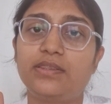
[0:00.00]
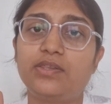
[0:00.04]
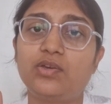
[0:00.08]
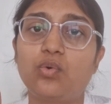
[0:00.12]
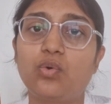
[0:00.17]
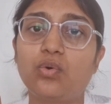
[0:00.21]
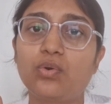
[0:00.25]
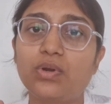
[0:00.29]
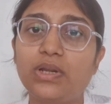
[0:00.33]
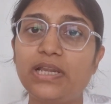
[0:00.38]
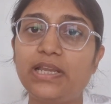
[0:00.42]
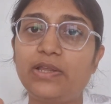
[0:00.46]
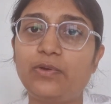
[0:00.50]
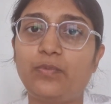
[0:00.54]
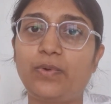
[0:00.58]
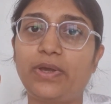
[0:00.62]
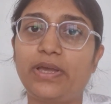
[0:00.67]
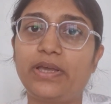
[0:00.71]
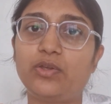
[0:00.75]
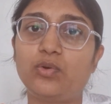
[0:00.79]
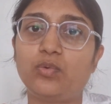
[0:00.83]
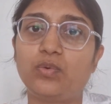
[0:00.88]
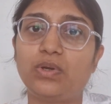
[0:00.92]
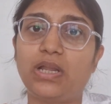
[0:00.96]
The only
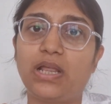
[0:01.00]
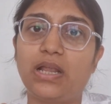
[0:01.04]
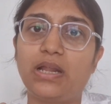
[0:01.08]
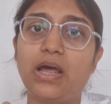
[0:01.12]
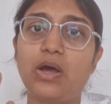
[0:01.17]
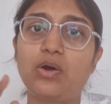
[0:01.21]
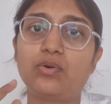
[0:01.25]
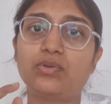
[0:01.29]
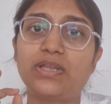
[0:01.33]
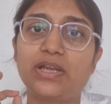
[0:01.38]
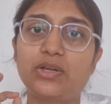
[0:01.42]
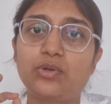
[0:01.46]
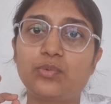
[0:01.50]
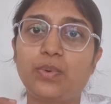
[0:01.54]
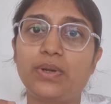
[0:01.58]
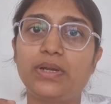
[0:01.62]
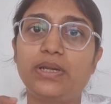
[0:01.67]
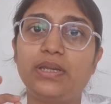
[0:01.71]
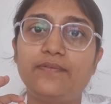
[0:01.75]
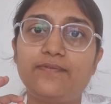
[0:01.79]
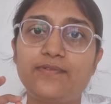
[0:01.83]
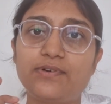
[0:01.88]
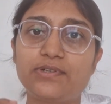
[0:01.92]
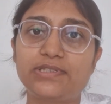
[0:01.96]
way you will allow that
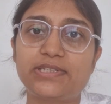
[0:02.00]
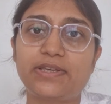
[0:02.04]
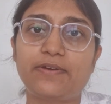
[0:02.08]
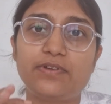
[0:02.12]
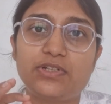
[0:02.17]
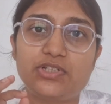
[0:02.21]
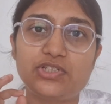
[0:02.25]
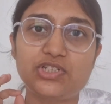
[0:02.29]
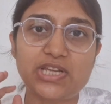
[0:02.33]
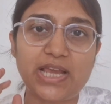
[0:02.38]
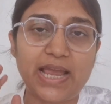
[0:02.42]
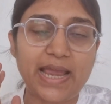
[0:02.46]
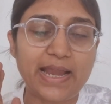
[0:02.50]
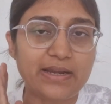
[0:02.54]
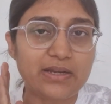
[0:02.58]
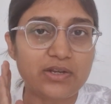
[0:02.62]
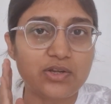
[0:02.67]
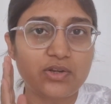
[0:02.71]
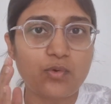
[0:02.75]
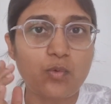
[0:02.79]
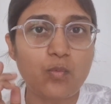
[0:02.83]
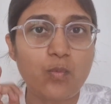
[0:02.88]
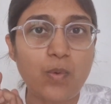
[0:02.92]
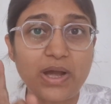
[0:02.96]
24/7
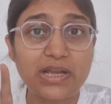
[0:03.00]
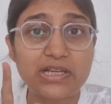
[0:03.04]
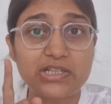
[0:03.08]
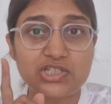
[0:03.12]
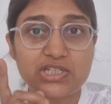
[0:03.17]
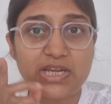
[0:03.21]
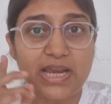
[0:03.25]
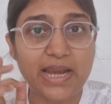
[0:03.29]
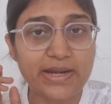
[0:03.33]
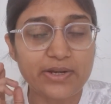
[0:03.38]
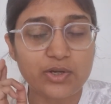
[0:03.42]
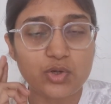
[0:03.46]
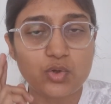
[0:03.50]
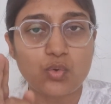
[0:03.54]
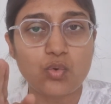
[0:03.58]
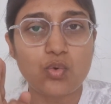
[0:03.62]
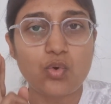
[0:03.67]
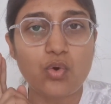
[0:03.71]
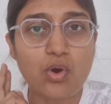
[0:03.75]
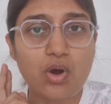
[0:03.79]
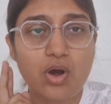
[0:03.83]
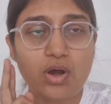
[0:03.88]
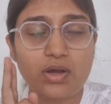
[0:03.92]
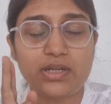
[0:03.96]
chant, one chant, to
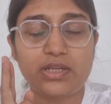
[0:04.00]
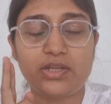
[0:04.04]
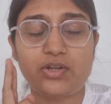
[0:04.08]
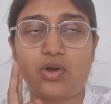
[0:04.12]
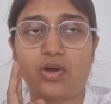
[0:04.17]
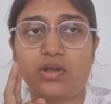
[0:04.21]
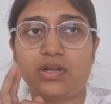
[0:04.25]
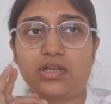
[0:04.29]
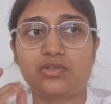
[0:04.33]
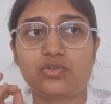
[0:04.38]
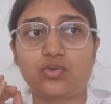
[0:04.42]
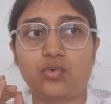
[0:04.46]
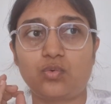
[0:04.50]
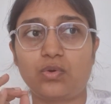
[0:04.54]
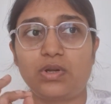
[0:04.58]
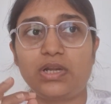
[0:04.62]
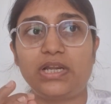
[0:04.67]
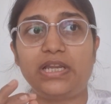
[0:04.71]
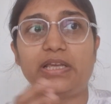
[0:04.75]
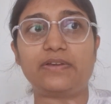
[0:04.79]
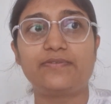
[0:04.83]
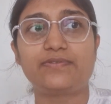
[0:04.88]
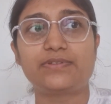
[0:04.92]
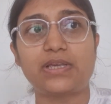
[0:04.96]
go on and on is
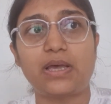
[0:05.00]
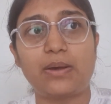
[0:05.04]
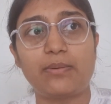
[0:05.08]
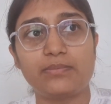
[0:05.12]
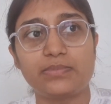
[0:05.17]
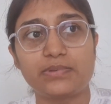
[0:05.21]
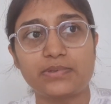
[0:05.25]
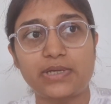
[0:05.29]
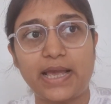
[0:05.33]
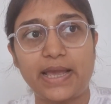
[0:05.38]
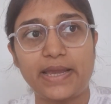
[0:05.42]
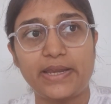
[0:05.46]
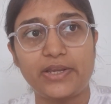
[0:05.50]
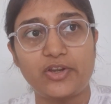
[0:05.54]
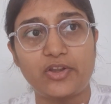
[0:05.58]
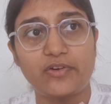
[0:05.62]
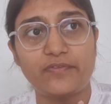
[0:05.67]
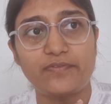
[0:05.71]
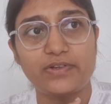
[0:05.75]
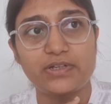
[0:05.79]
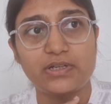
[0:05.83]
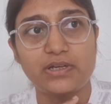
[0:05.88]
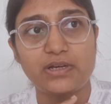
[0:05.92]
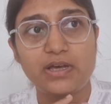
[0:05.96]
only if some kind
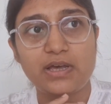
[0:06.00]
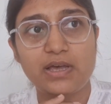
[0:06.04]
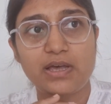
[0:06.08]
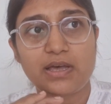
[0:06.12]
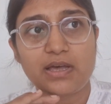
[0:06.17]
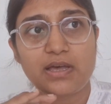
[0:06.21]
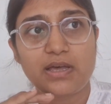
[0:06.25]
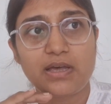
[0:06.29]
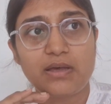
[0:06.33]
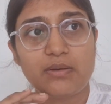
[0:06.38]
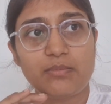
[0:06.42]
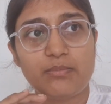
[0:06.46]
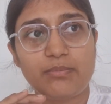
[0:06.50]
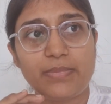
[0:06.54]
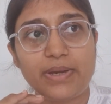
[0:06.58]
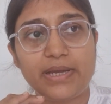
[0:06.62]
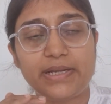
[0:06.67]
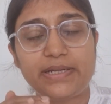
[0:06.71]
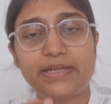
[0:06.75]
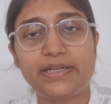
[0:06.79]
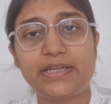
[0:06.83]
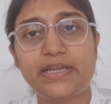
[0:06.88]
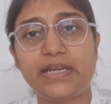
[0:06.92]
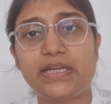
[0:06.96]
of a
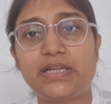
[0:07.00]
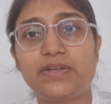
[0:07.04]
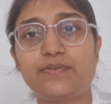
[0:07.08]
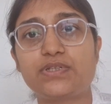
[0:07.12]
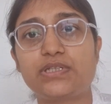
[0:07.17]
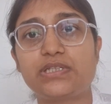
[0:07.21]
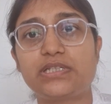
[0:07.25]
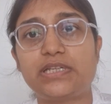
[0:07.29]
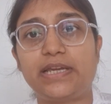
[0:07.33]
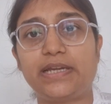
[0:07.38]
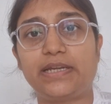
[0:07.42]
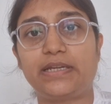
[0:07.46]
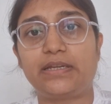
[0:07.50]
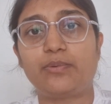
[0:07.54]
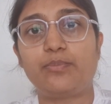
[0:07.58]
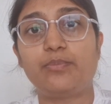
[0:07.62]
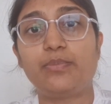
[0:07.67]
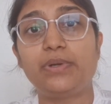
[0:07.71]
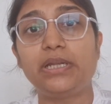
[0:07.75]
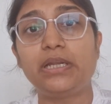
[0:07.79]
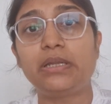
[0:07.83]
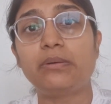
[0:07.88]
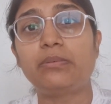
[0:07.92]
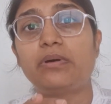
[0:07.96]
meditative state.
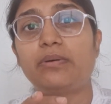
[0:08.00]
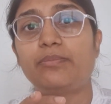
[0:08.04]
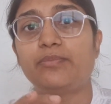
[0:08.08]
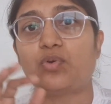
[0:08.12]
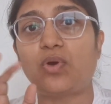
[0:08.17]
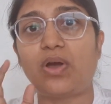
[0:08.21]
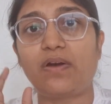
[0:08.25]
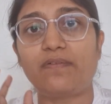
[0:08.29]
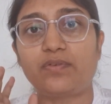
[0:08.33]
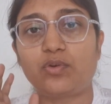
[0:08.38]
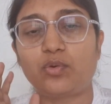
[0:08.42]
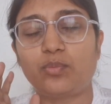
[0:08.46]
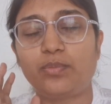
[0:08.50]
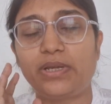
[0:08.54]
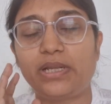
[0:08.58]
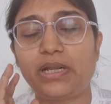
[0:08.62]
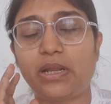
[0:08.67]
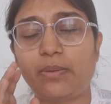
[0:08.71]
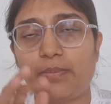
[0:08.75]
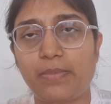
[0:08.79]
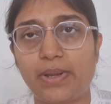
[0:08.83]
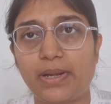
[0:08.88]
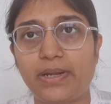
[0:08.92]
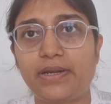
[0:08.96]
Minimum, you have to be
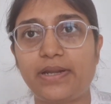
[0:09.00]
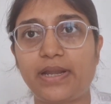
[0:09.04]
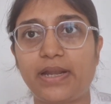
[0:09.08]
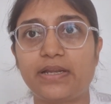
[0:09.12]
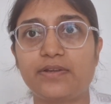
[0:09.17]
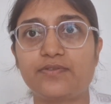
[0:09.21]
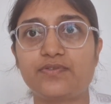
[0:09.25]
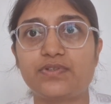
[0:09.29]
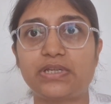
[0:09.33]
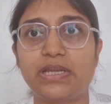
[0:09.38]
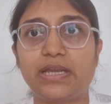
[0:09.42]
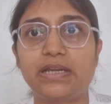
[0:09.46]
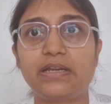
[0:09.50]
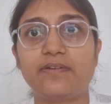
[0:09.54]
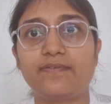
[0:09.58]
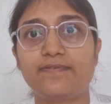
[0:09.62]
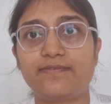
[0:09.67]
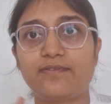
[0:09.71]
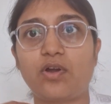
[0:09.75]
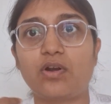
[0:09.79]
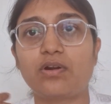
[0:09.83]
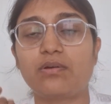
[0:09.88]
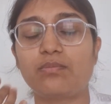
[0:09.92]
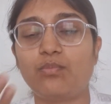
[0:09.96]
in a meditative state,
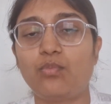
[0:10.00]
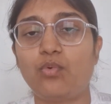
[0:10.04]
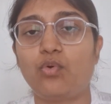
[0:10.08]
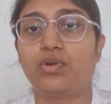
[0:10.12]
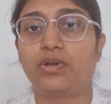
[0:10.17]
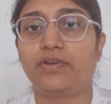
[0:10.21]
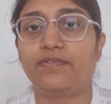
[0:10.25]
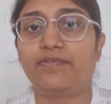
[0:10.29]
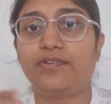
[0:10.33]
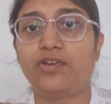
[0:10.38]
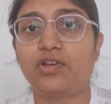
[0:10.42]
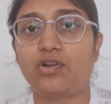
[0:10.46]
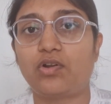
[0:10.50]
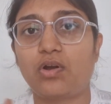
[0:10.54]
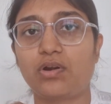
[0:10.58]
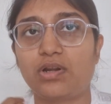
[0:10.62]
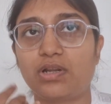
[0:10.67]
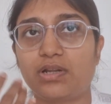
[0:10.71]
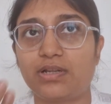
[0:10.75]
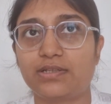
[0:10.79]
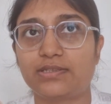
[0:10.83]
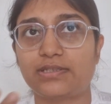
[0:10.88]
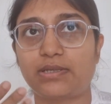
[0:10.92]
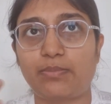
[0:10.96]
if not more. If you're
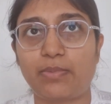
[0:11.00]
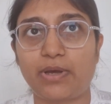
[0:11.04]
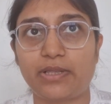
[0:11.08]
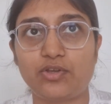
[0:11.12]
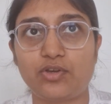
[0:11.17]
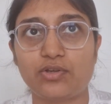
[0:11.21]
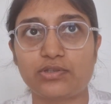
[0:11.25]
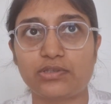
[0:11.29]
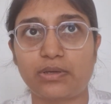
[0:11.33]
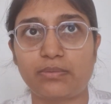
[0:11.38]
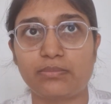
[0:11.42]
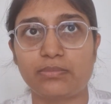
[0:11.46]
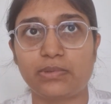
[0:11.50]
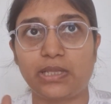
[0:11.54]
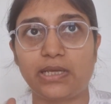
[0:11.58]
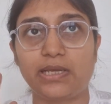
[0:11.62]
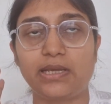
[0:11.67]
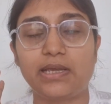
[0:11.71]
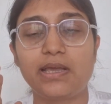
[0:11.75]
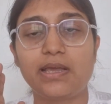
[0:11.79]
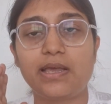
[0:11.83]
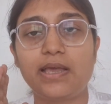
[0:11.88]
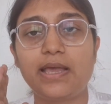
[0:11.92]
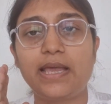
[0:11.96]
not in a samadhi or
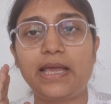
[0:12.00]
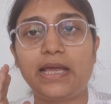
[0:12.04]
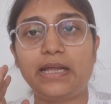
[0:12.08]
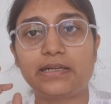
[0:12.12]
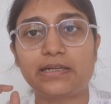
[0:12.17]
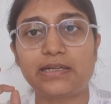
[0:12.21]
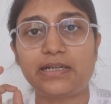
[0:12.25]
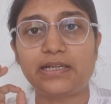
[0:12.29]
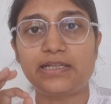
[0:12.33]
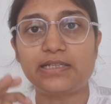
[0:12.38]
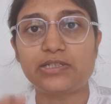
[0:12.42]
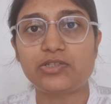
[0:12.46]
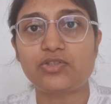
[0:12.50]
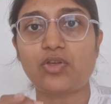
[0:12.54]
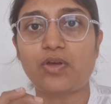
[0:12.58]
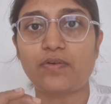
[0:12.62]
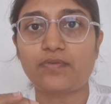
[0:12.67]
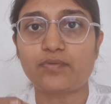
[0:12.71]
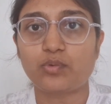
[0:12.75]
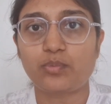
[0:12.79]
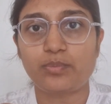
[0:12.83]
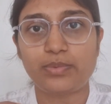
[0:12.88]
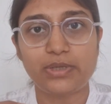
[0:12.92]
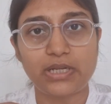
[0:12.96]
something, at least you
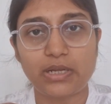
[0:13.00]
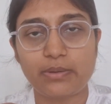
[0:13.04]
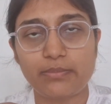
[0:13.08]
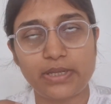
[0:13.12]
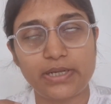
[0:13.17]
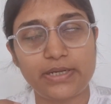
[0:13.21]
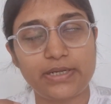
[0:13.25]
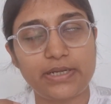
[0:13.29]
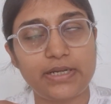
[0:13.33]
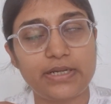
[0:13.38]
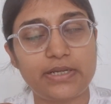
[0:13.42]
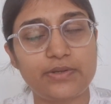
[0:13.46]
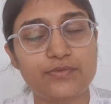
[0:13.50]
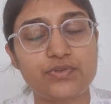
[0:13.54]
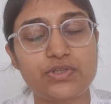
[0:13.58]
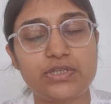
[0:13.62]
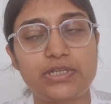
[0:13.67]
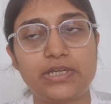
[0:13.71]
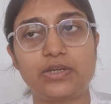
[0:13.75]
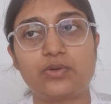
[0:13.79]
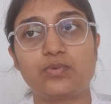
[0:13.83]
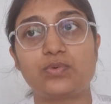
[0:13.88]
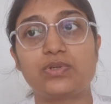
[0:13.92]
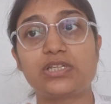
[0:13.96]
have to be in a meditative
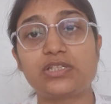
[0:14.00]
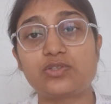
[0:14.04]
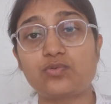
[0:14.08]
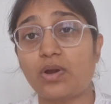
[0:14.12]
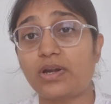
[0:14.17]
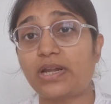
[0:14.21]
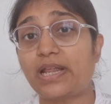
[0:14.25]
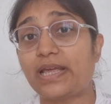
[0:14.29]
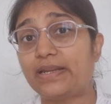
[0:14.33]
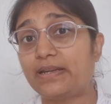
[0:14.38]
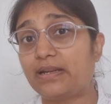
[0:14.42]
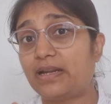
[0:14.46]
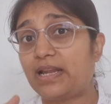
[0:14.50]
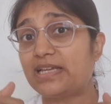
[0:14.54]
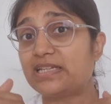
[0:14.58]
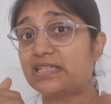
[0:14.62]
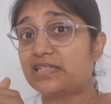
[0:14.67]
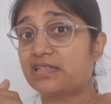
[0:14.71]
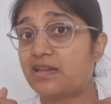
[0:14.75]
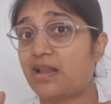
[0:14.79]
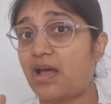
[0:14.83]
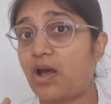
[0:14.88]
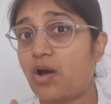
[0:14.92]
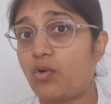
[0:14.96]
state, which is what I
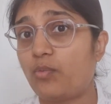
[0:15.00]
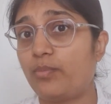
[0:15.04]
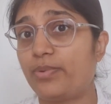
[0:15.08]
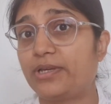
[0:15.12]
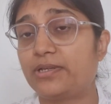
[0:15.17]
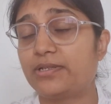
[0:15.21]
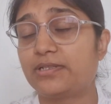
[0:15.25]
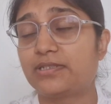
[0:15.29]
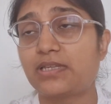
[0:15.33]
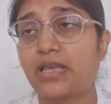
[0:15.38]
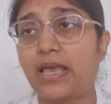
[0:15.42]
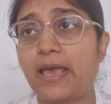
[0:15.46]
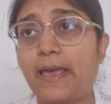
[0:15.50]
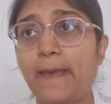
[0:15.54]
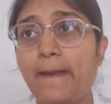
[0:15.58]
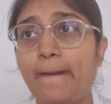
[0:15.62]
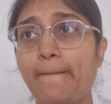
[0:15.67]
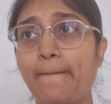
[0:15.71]
realize now. Because